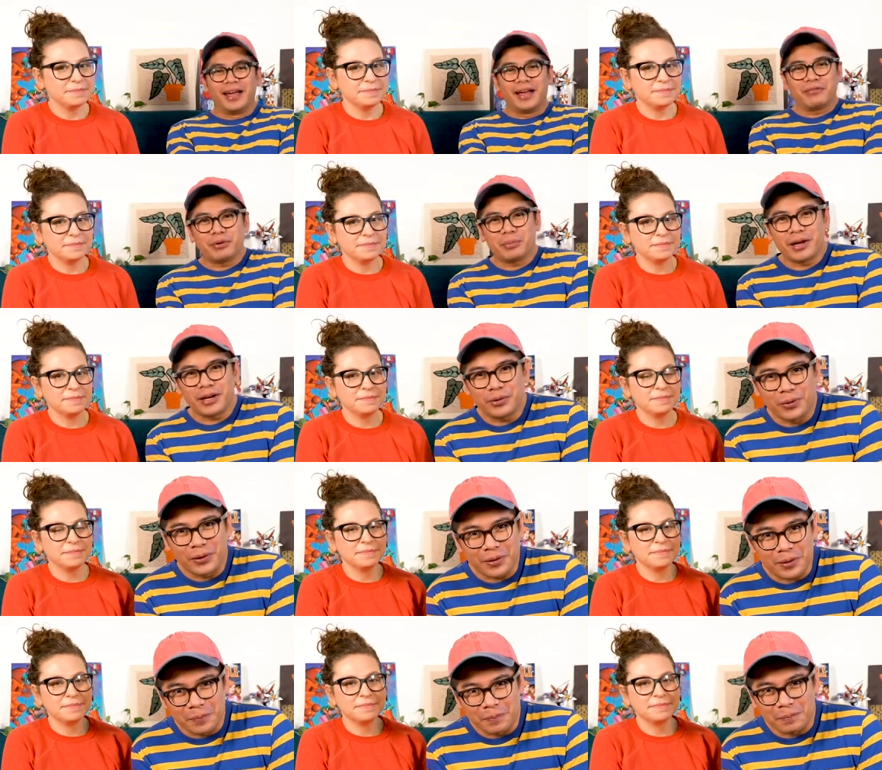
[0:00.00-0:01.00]
Speaker 1: Hey everybody,
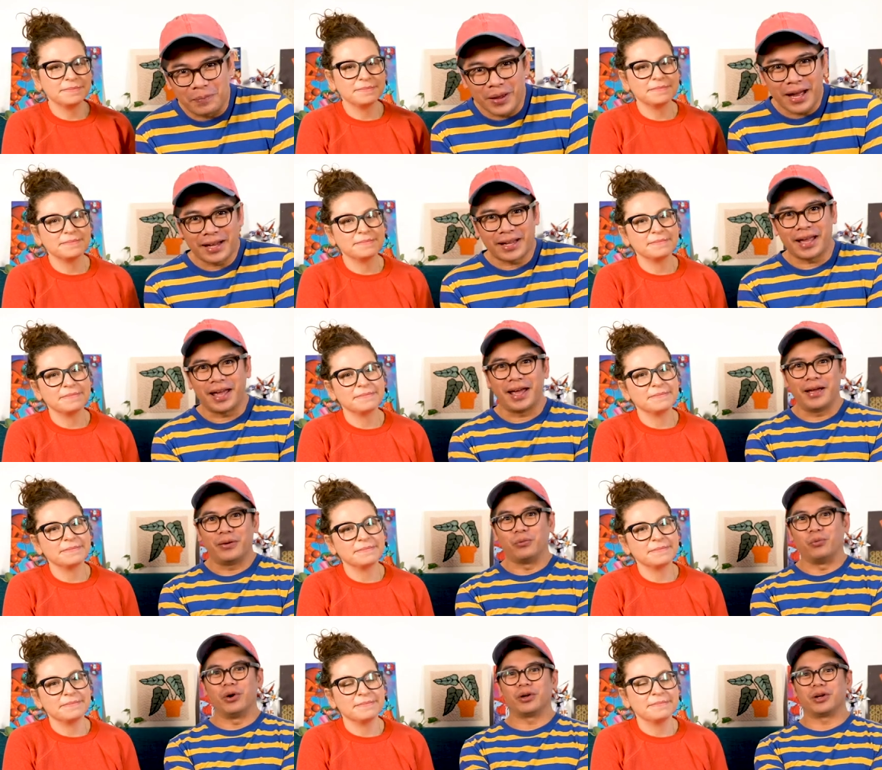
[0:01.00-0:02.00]
welcome back
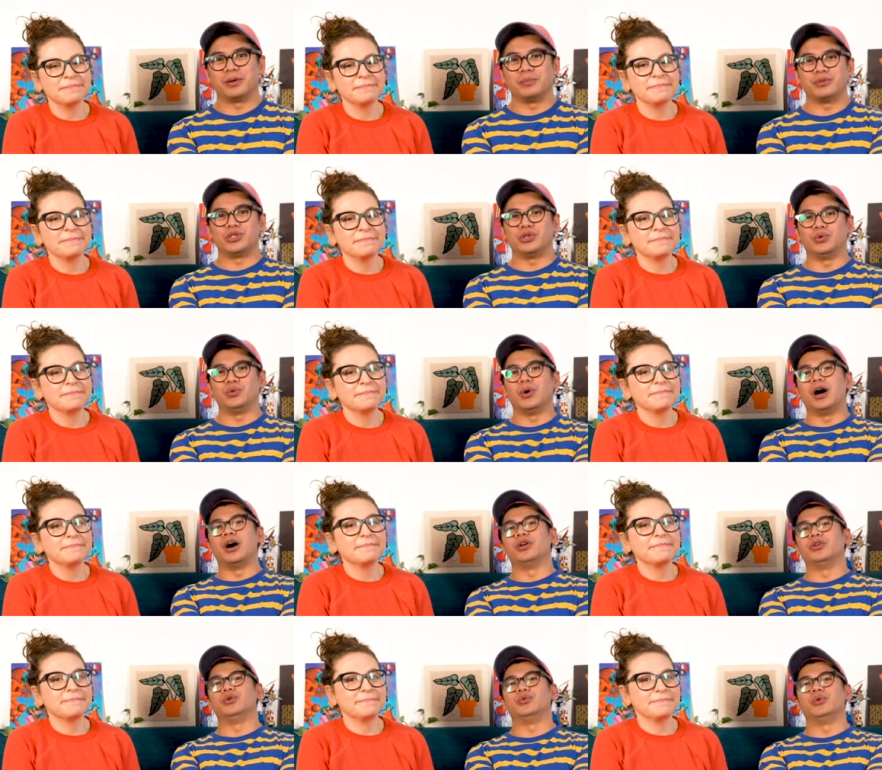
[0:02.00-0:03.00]
and welcome to
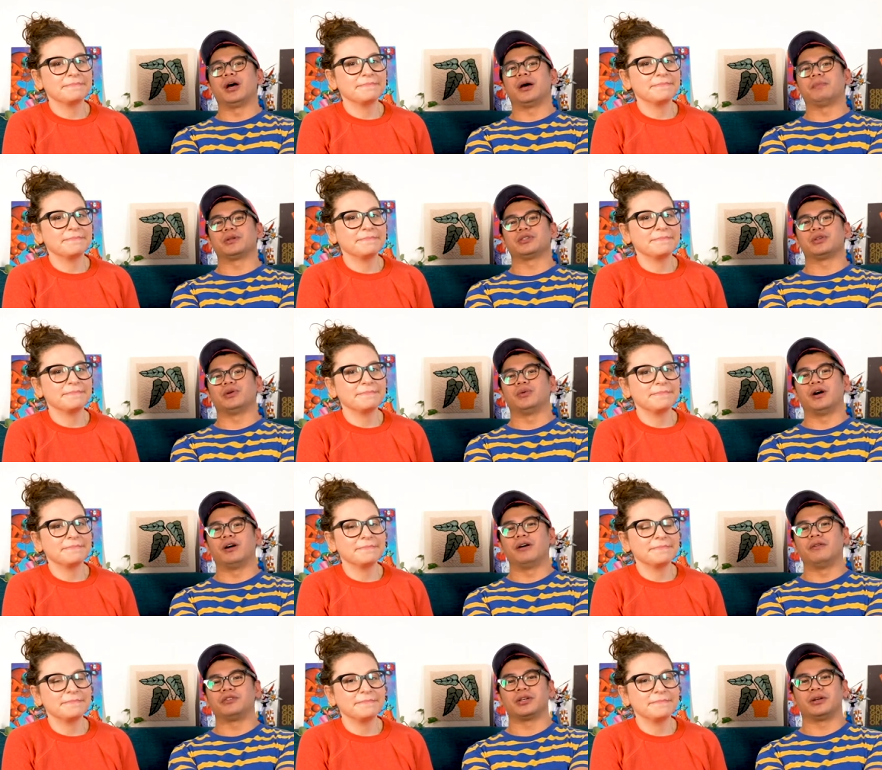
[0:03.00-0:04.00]
a new episode
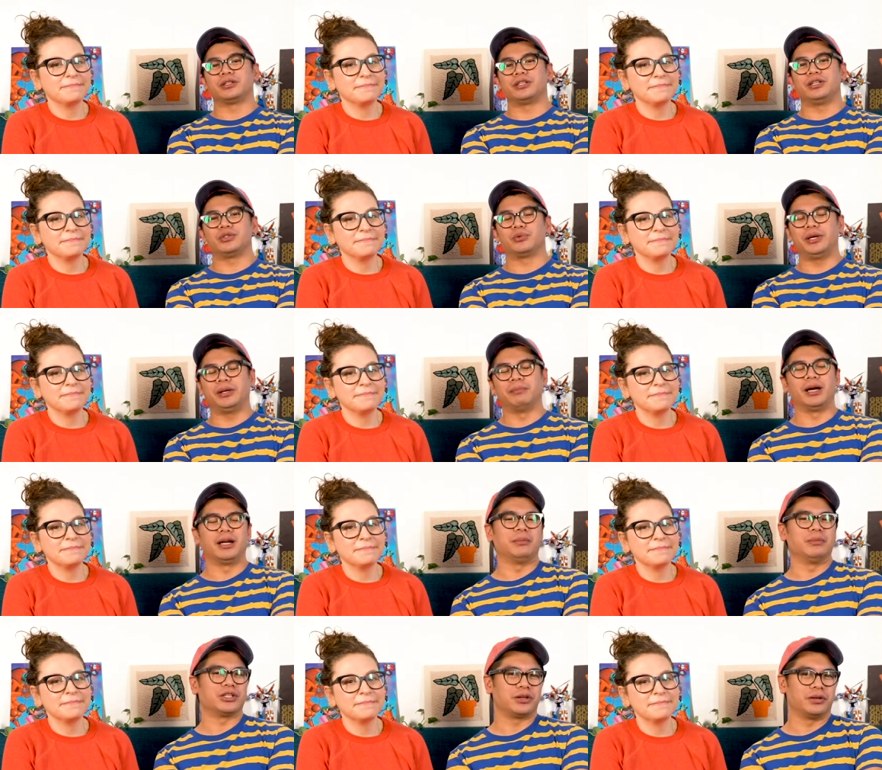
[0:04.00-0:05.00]
of Salty and Sweet. My
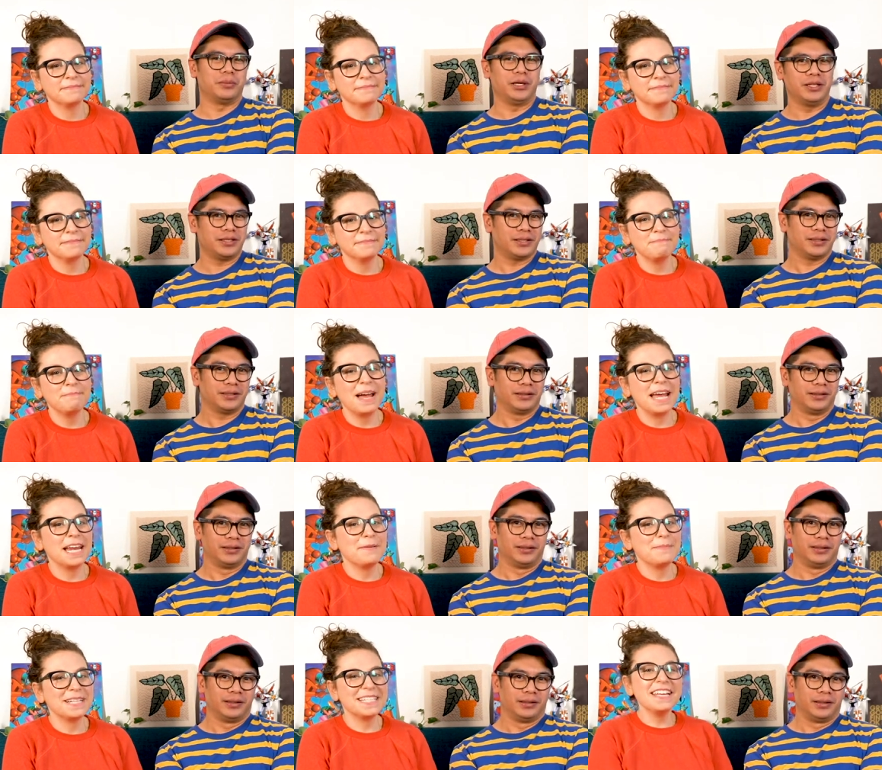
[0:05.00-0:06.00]
name is Hermes.
Speaker 2: My
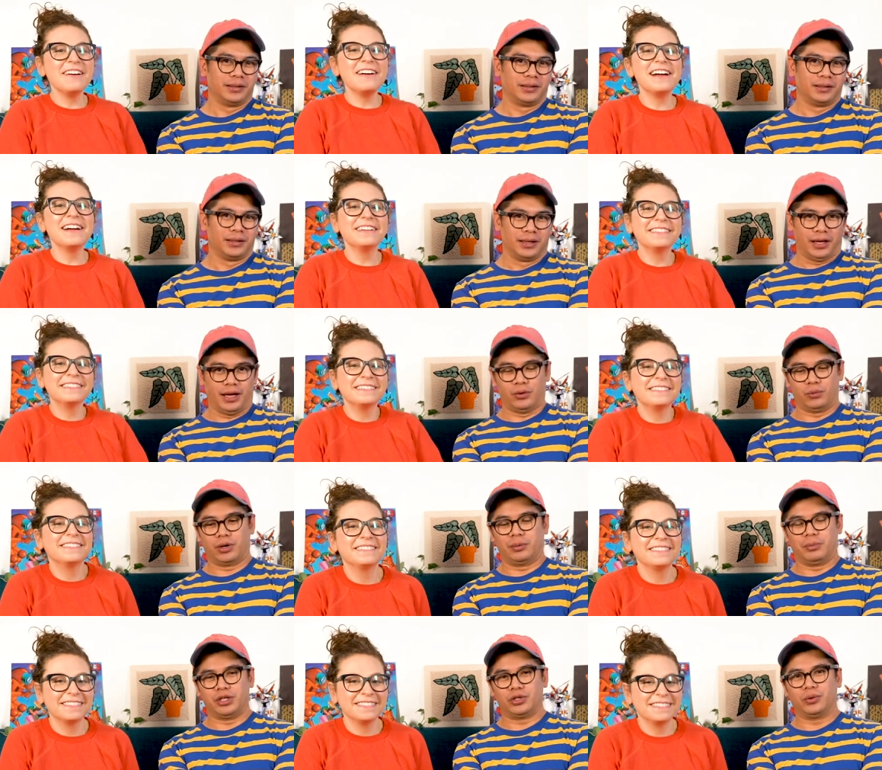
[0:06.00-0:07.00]
Speaker 1: name is
Speaker 2: Sarah.
Speaker 1: And we're
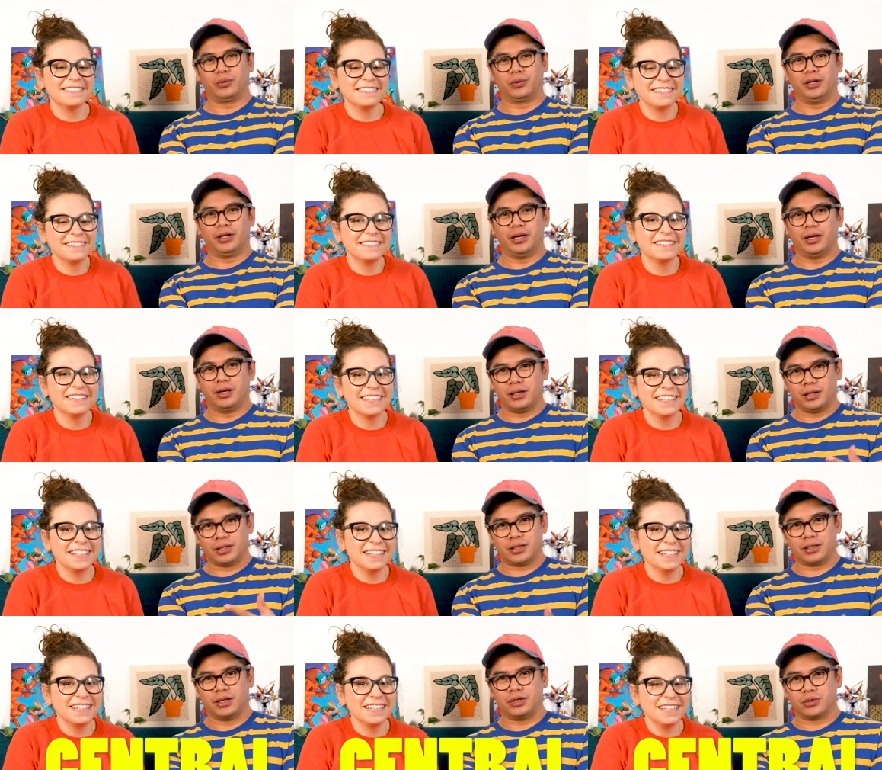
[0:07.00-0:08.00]
gonna be touring
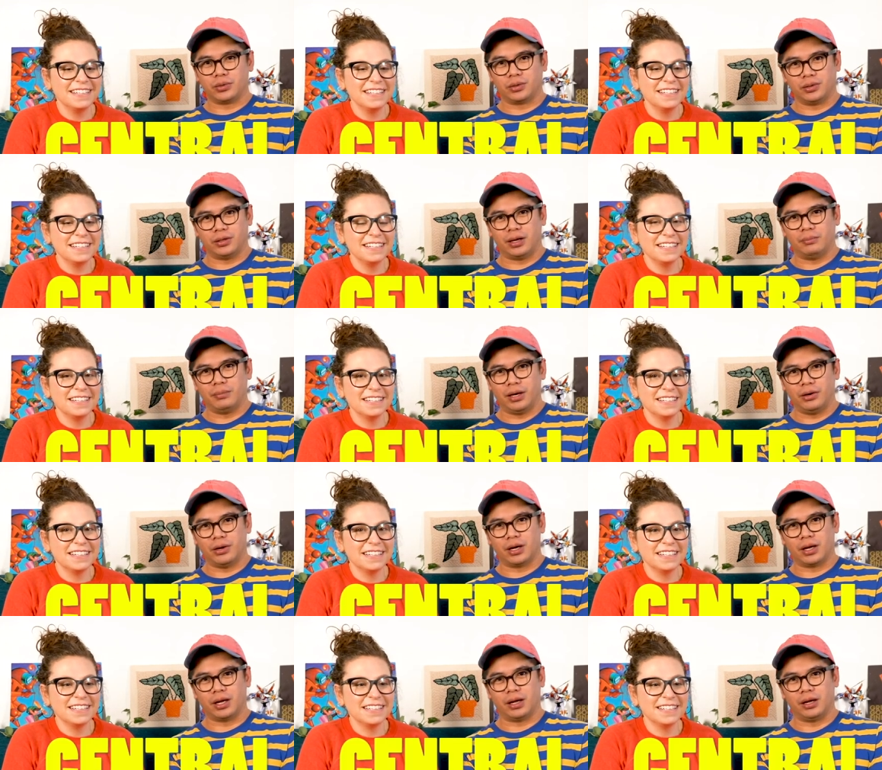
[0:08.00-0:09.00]
Central
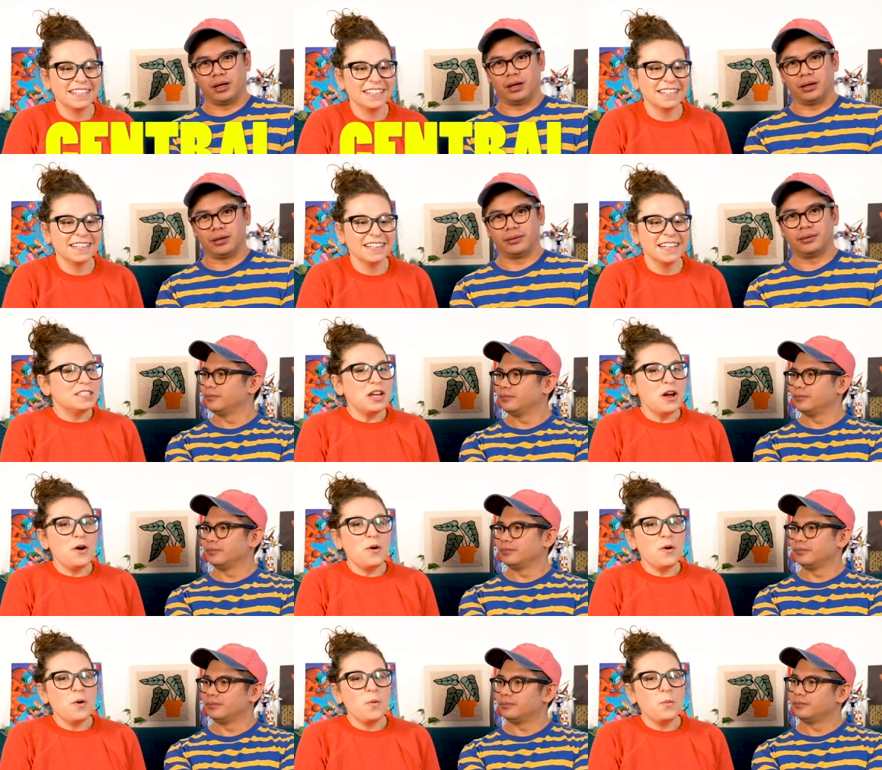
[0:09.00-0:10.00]
America.
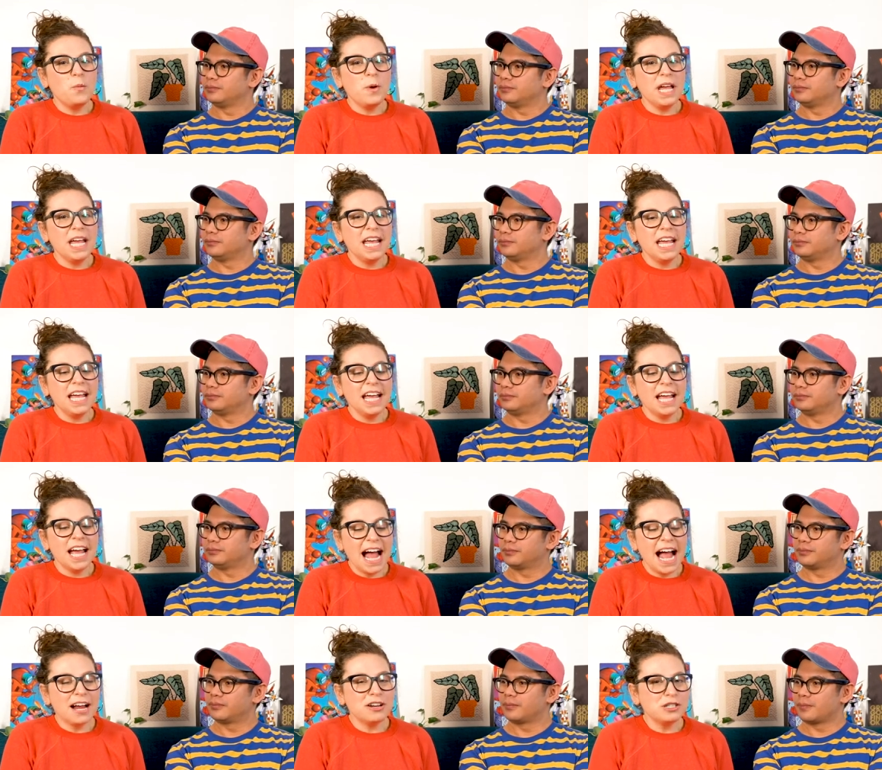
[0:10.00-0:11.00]
Speaker 2: So we
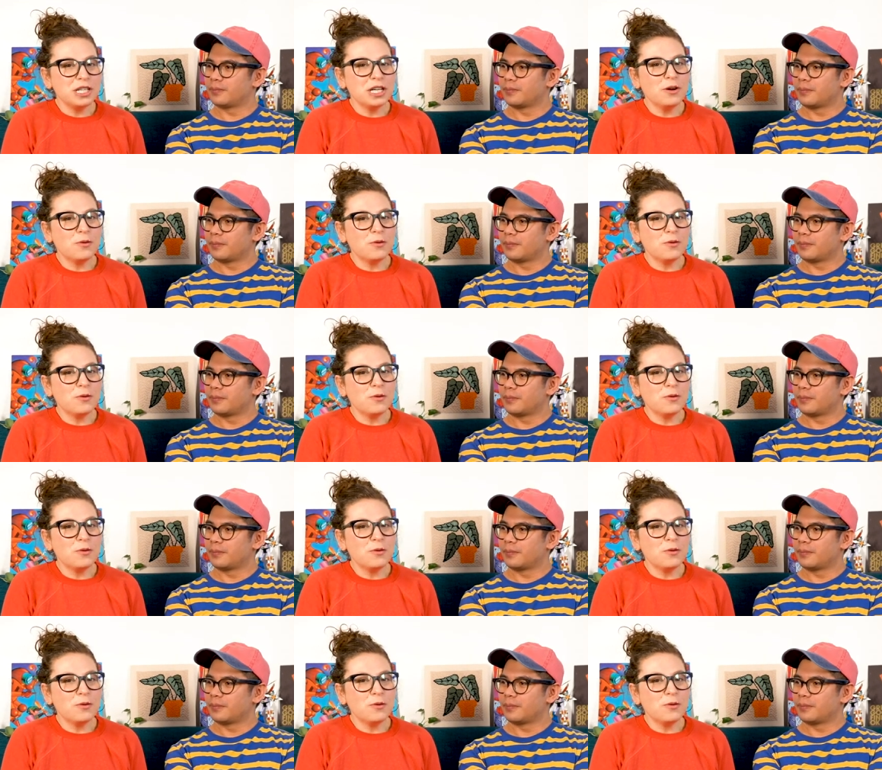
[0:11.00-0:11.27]
actually